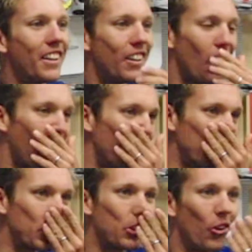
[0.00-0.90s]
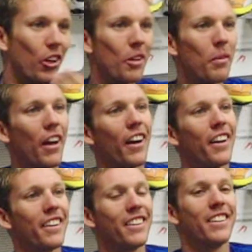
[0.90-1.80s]
Oh, we're just talking
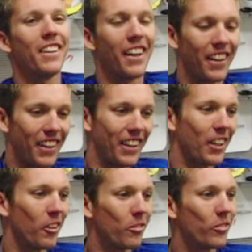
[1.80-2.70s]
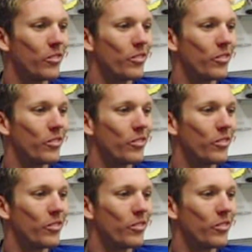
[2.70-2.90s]
about how